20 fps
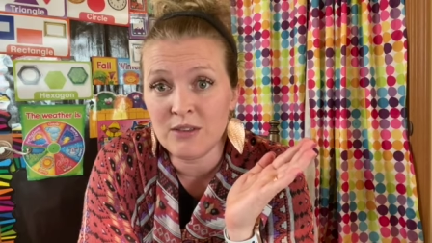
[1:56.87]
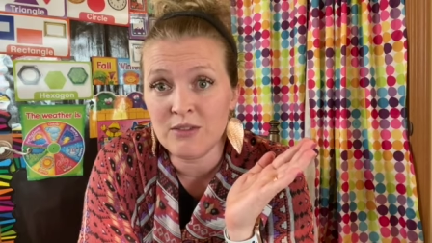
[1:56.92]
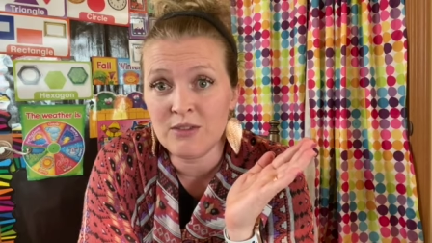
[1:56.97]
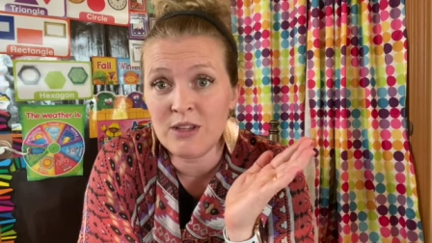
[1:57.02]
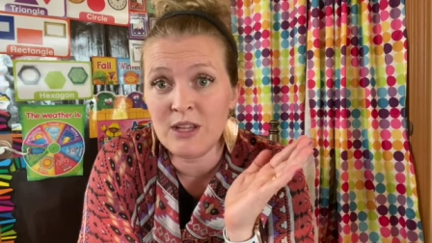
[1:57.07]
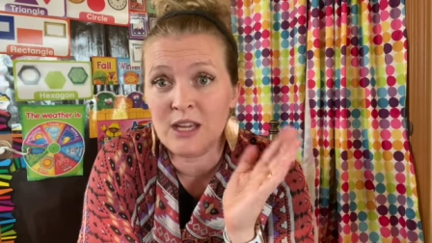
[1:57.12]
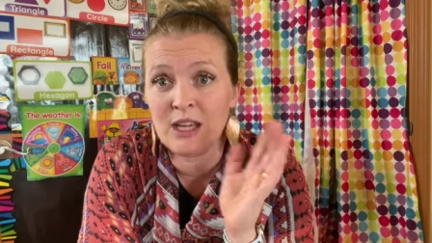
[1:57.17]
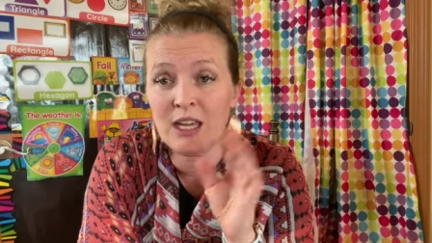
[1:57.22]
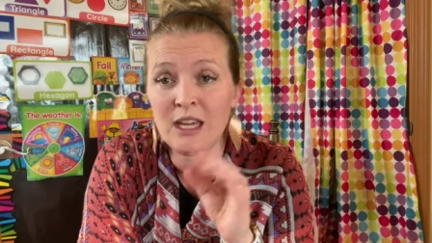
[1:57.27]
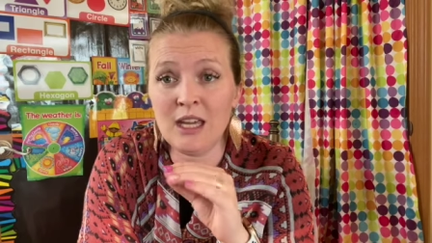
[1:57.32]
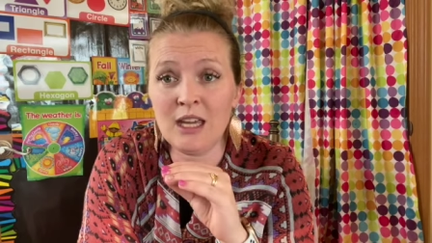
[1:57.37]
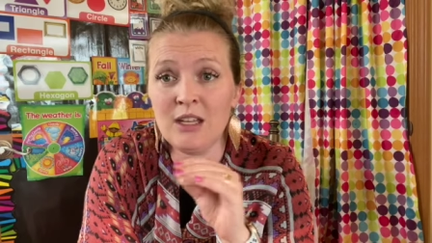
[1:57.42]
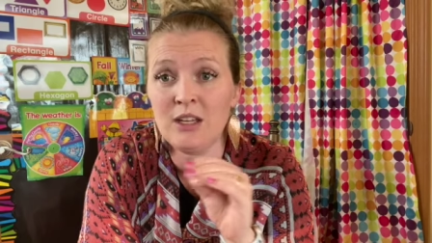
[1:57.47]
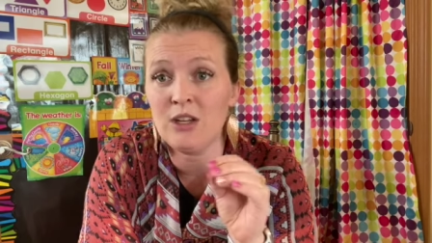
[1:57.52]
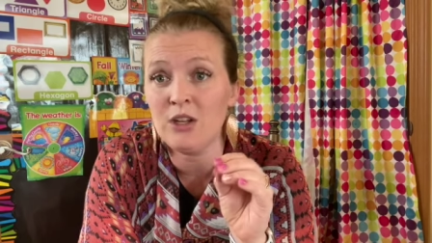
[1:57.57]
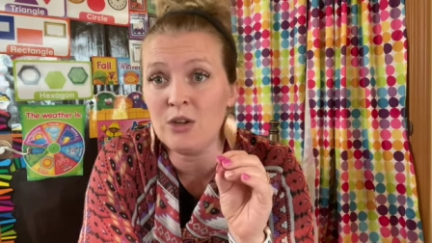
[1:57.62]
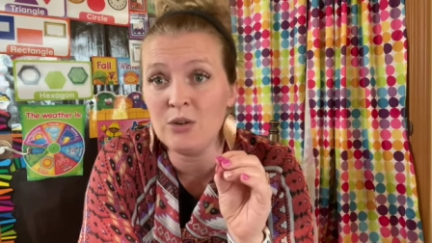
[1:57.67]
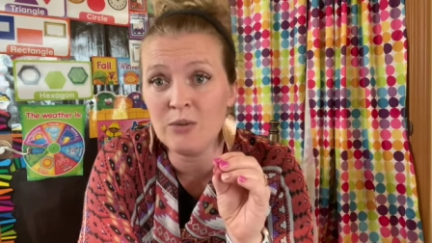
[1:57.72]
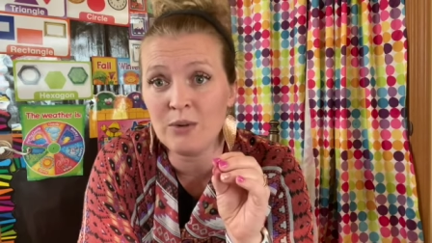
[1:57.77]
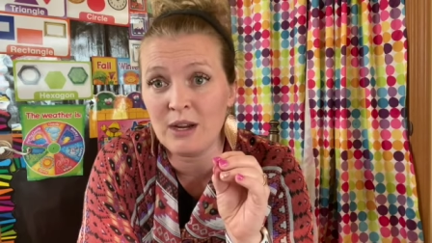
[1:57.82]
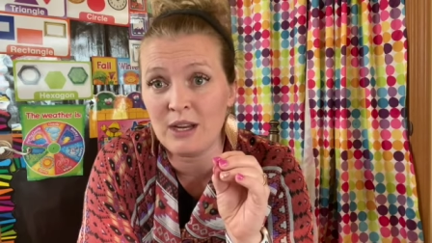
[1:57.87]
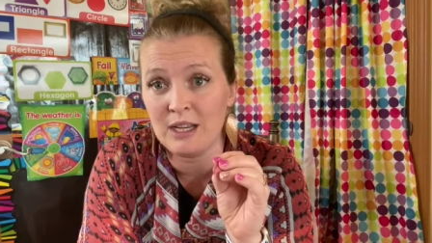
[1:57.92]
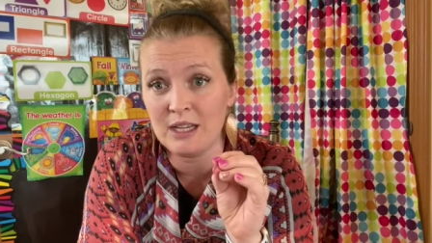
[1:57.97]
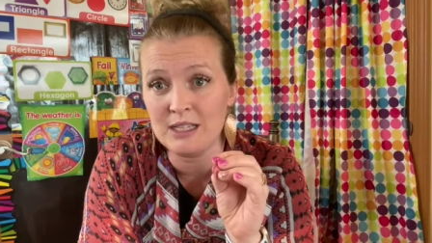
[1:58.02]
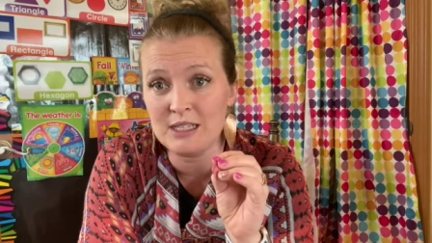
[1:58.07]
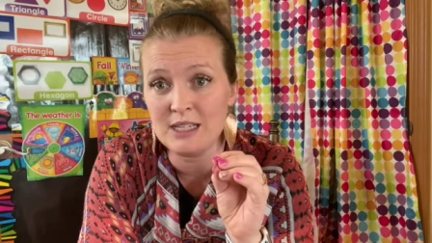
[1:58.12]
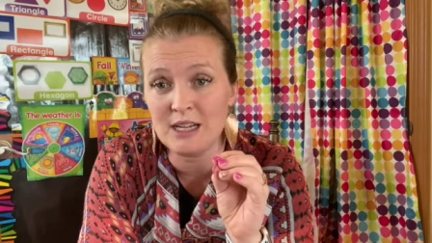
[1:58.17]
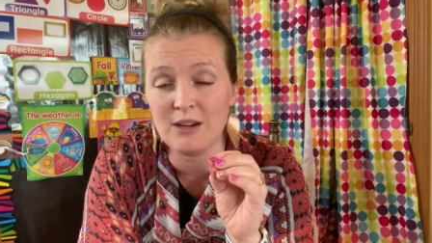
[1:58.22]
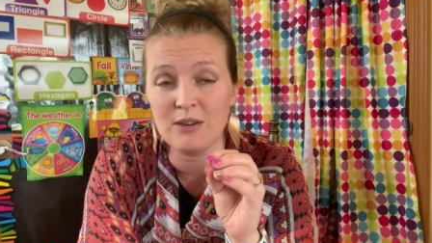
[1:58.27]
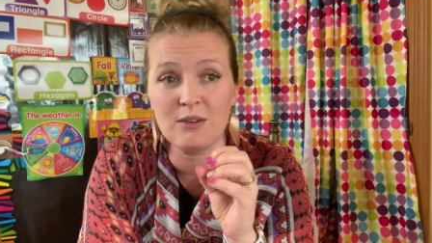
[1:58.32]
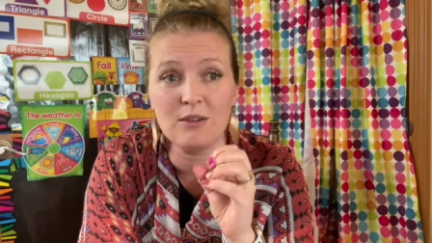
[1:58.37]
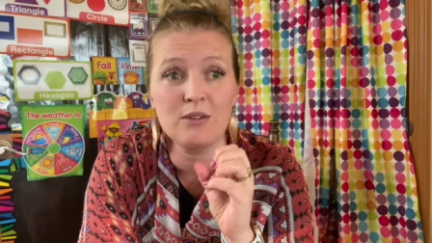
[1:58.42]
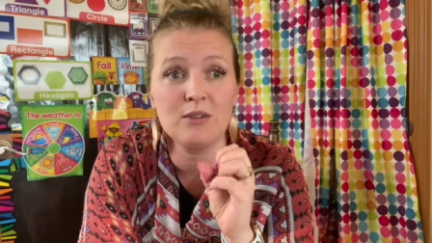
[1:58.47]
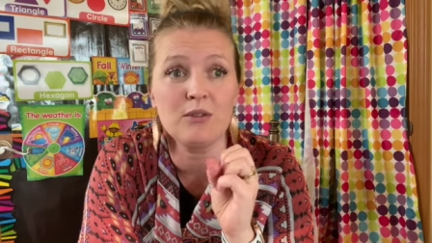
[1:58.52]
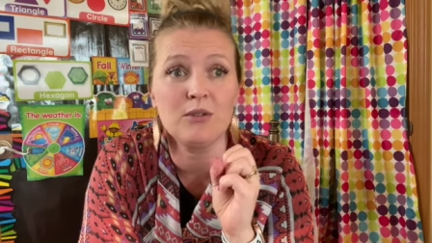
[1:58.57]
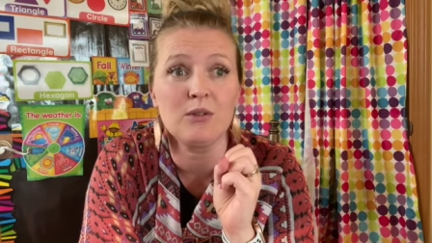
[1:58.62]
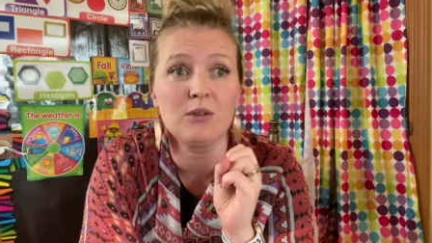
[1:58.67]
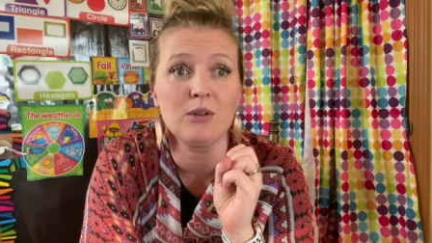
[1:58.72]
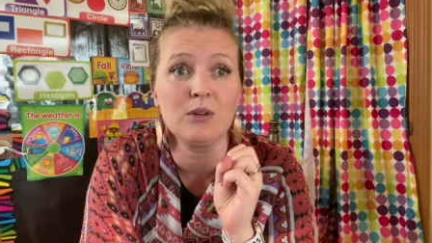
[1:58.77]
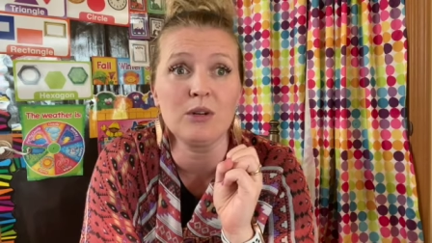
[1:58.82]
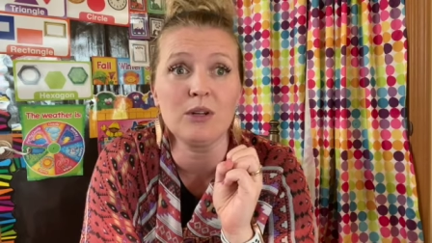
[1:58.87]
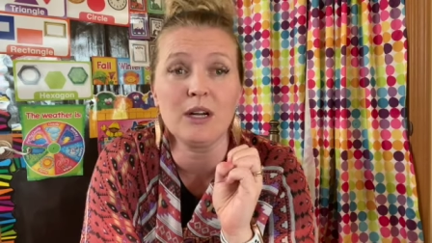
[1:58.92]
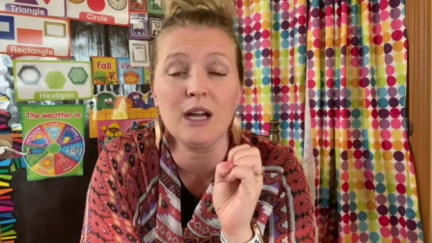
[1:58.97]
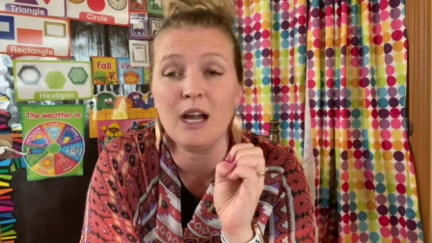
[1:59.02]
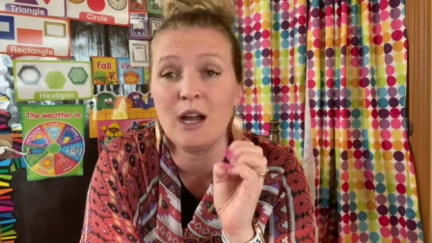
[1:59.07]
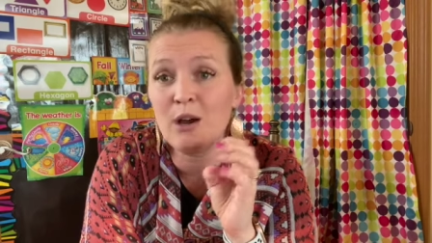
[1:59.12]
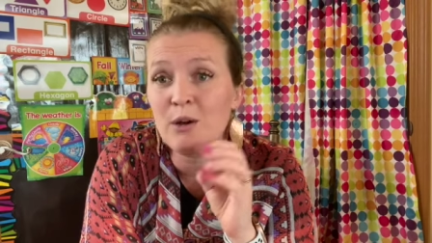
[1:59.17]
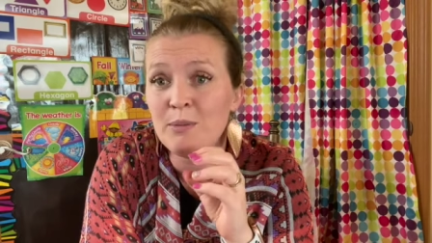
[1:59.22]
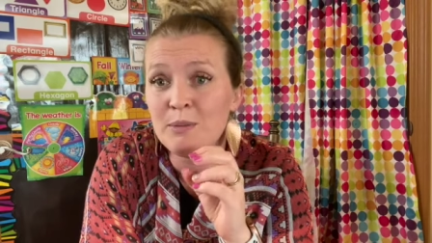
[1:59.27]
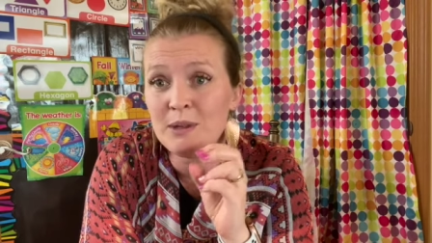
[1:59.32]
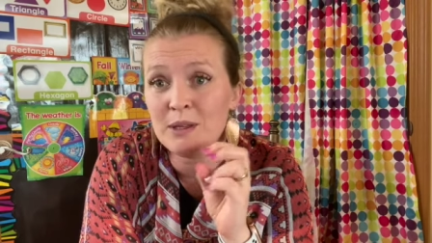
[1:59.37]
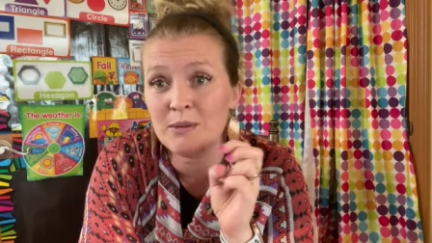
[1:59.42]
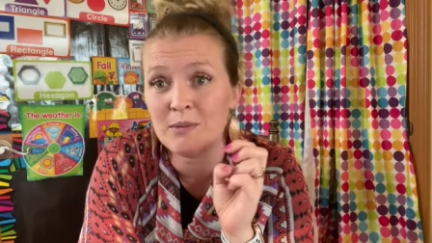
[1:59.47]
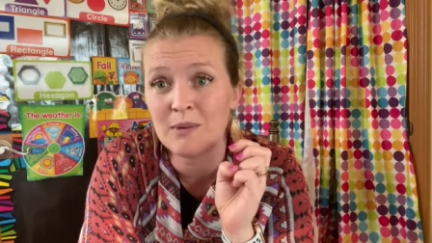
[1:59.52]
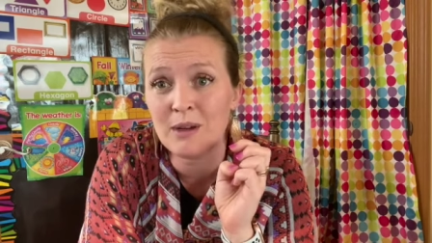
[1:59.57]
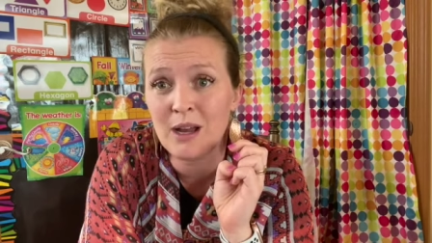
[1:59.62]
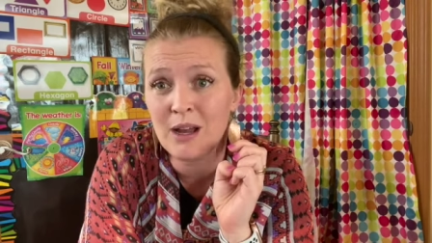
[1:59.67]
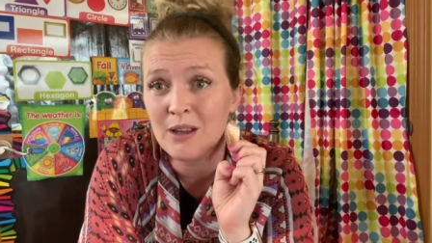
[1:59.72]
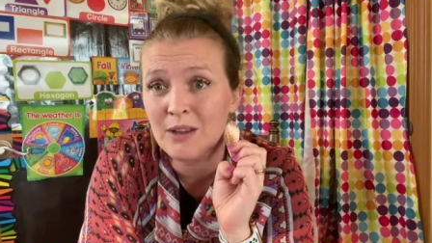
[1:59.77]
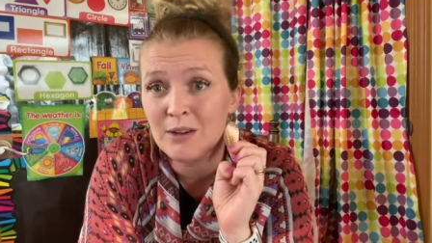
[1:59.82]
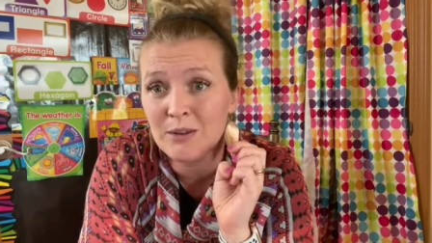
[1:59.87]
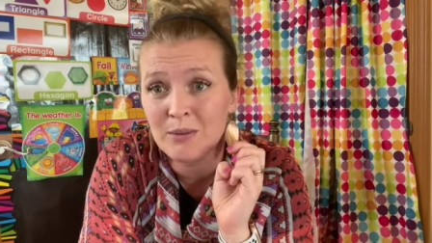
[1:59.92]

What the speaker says: thinking and you write it down, or help them color